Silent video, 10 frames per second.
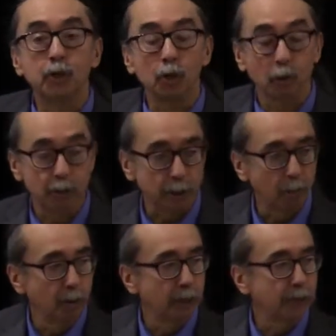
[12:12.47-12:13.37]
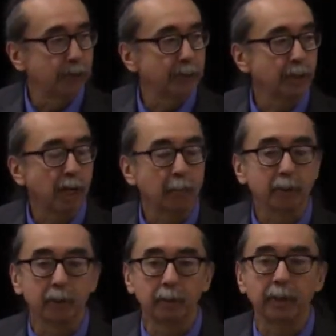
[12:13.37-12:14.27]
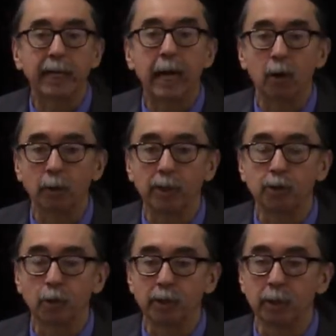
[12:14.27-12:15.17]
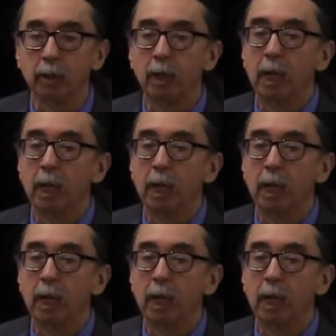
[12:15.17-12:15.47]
Georgia, which is the town in Georgia,